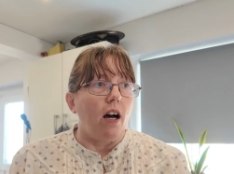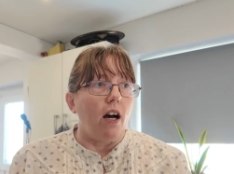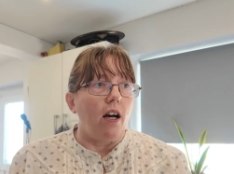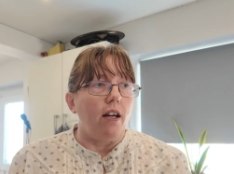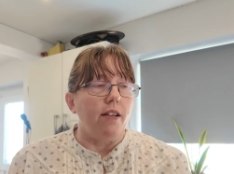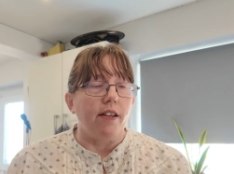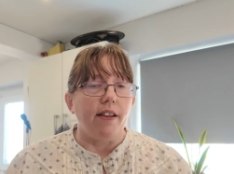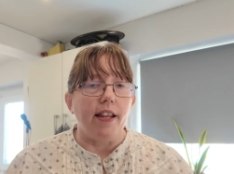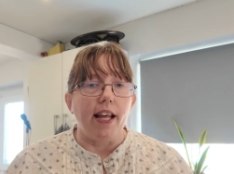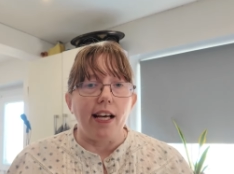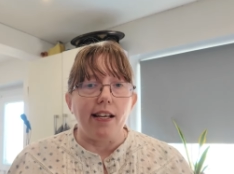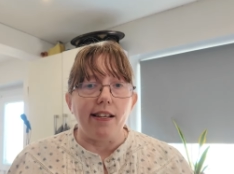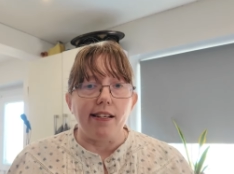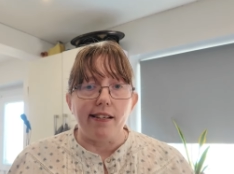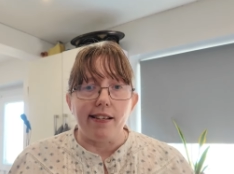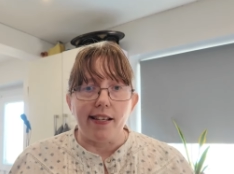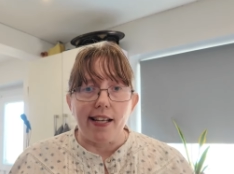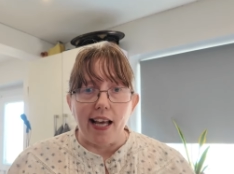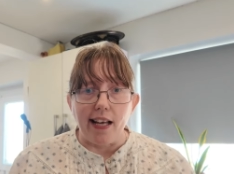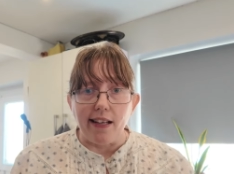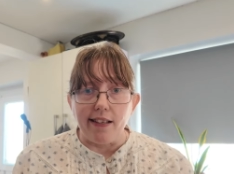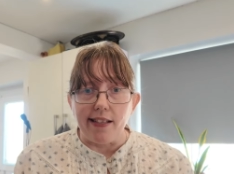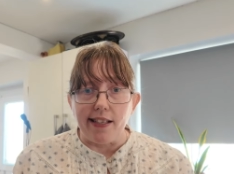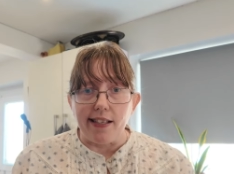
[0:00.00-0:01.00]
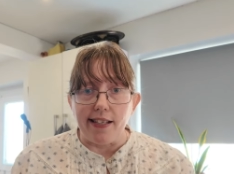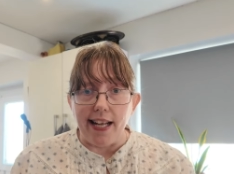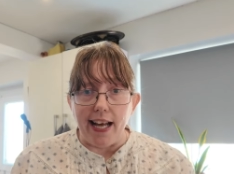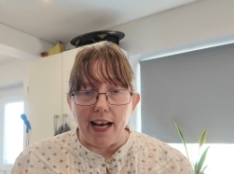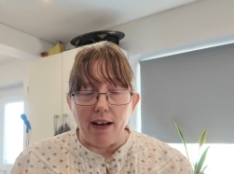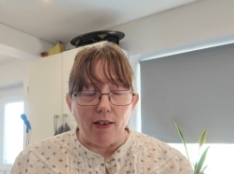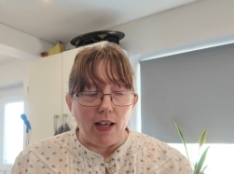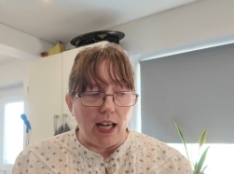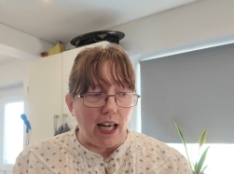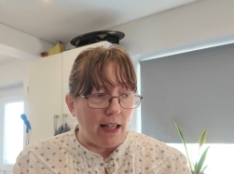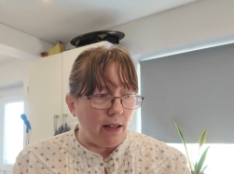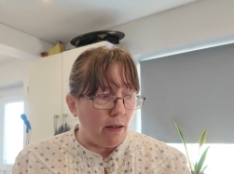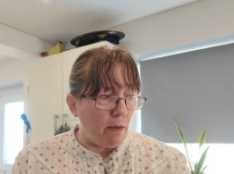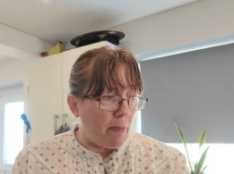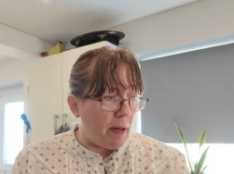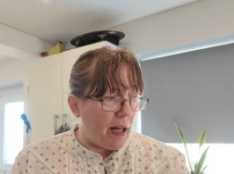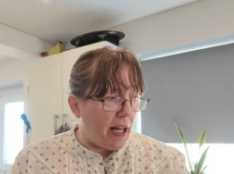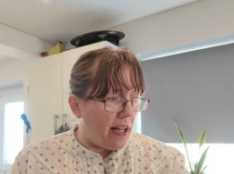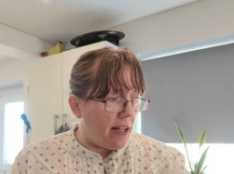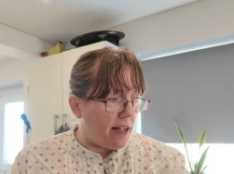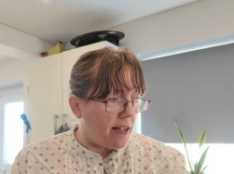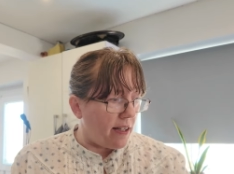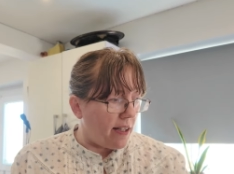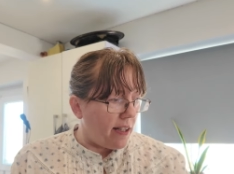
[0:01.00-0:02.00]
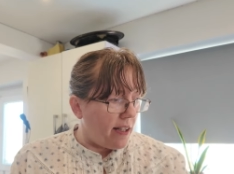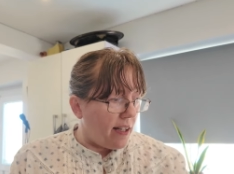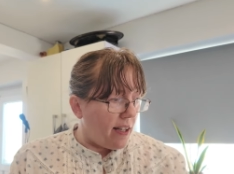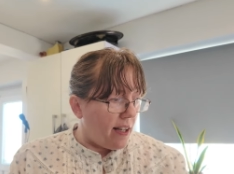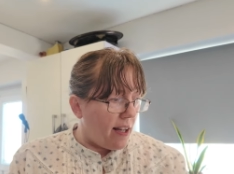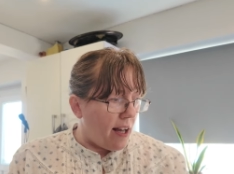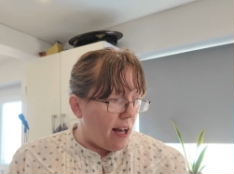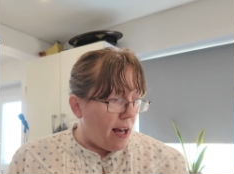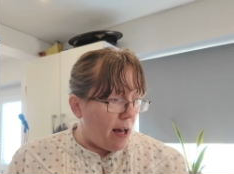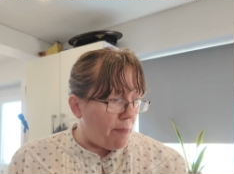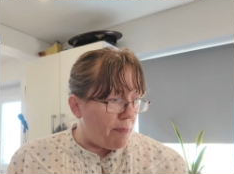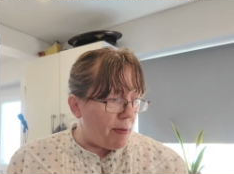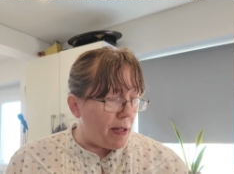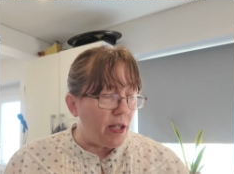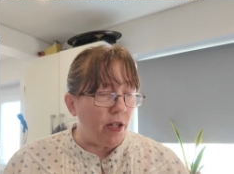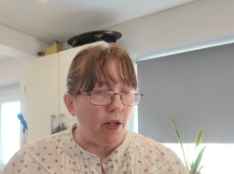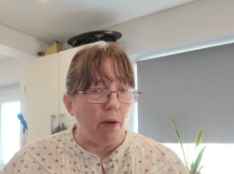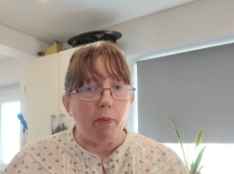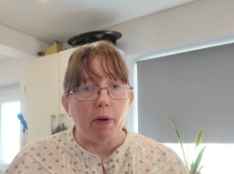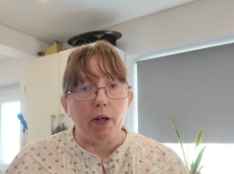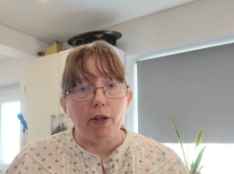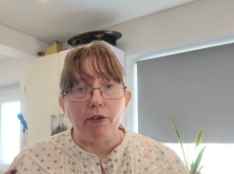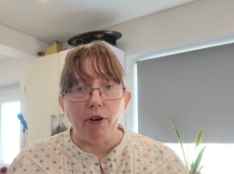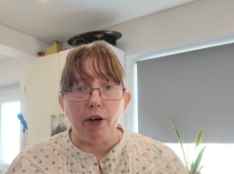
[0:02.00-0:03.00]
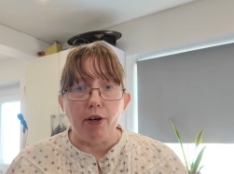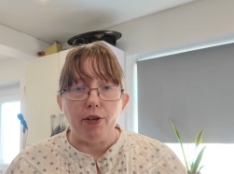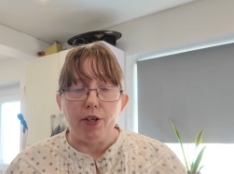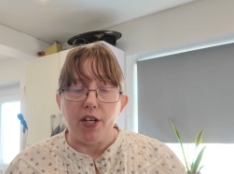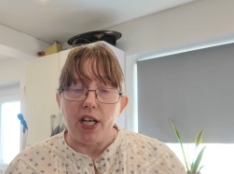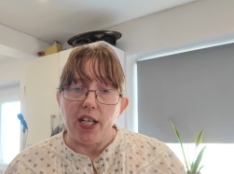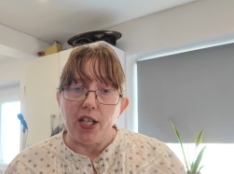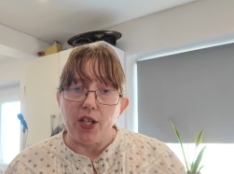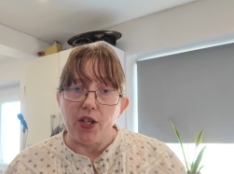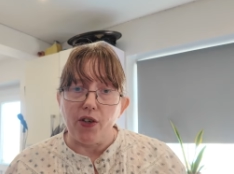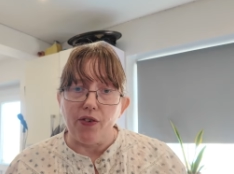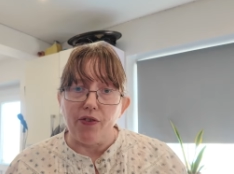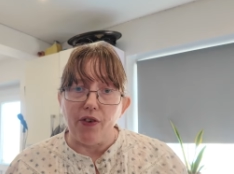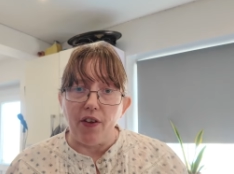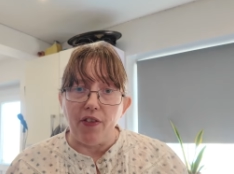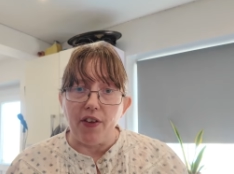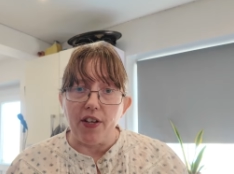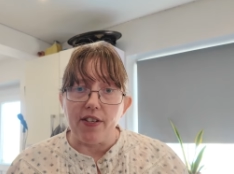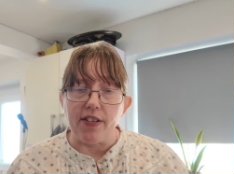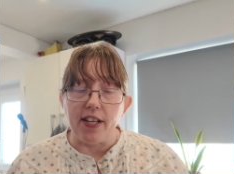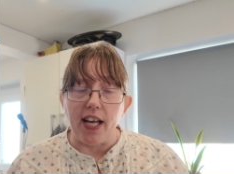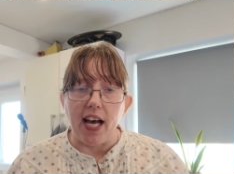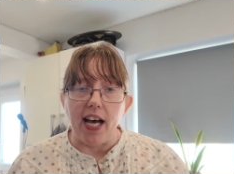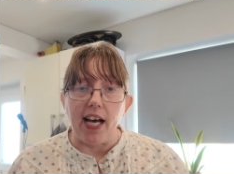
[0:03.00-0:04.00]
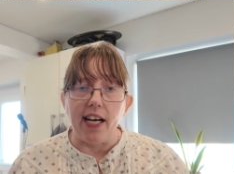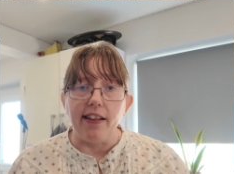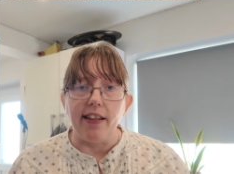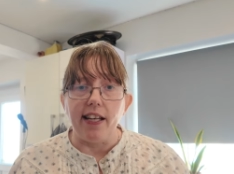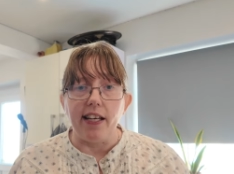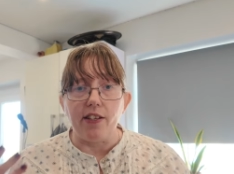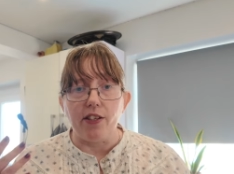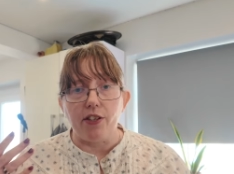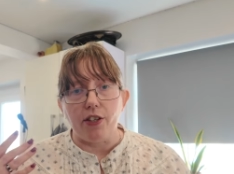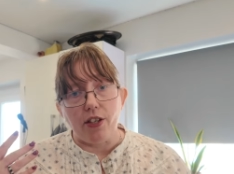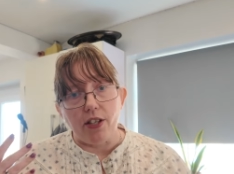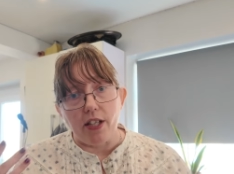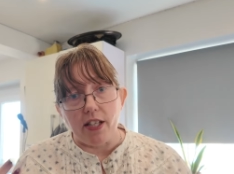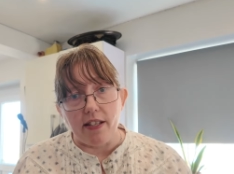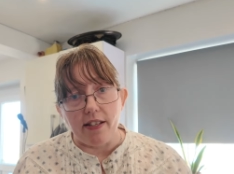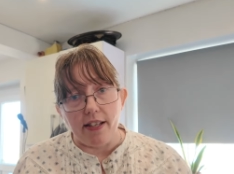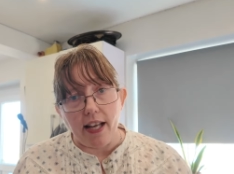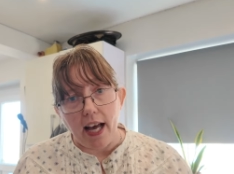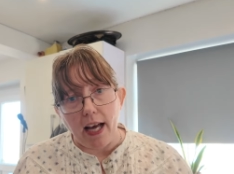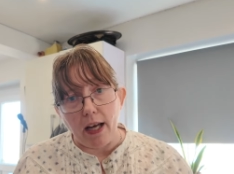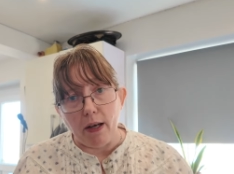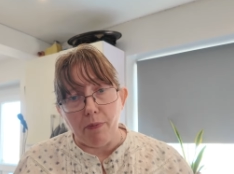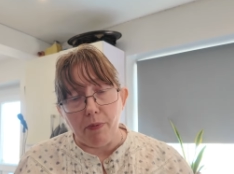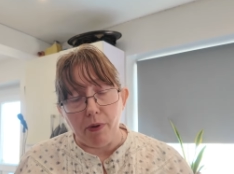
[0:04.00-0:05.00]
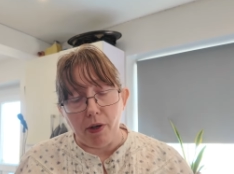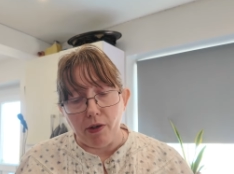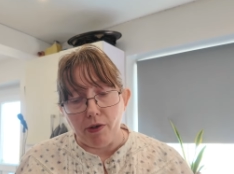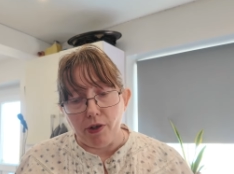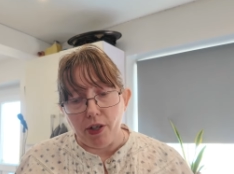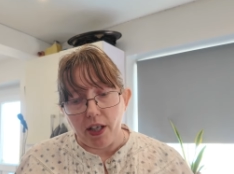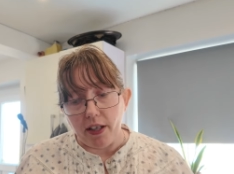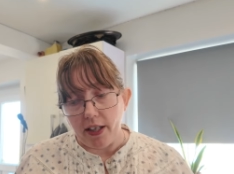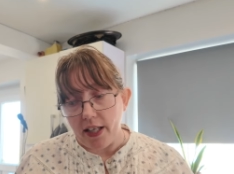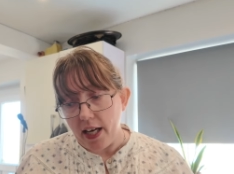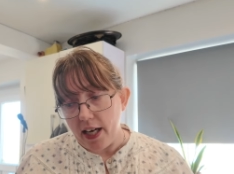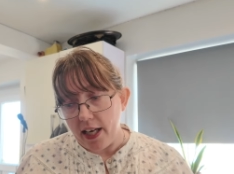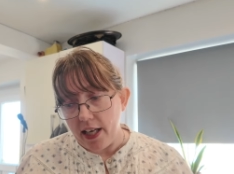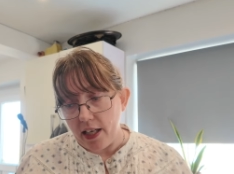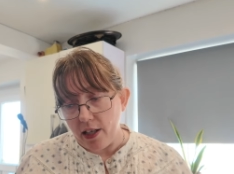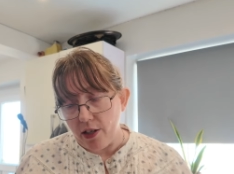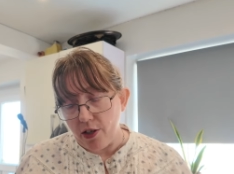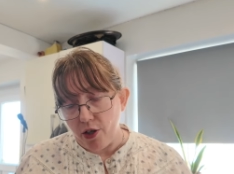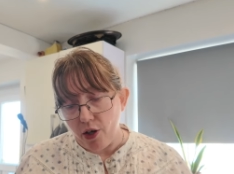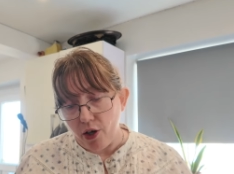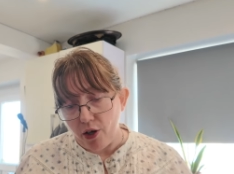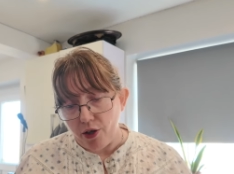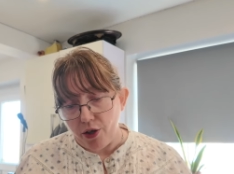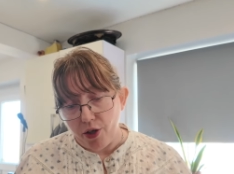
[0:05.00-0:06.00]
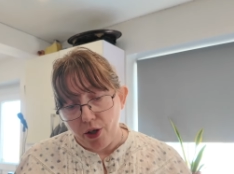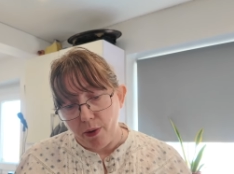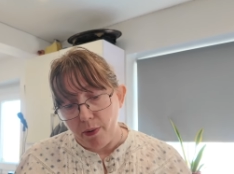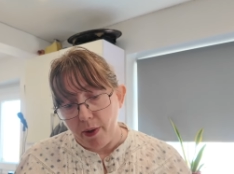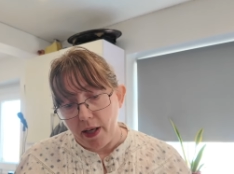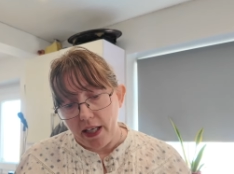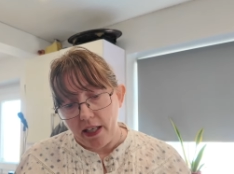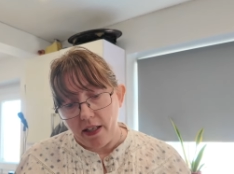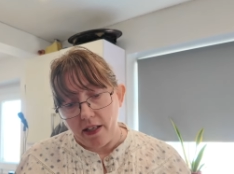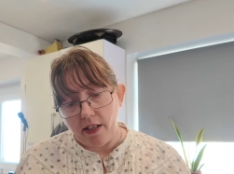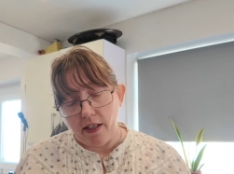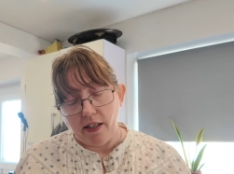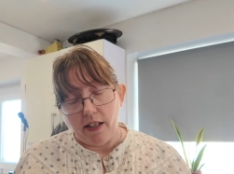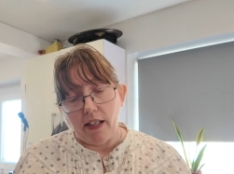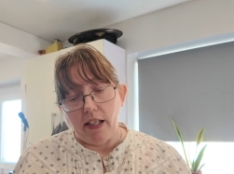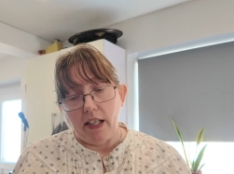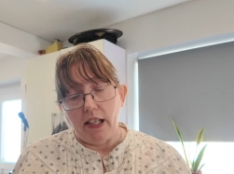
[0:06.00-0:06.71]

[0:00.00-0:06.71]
So that scales it down a little bit. I've been doing my crochet stuff on the side. That's just a side project that I enjoy doing.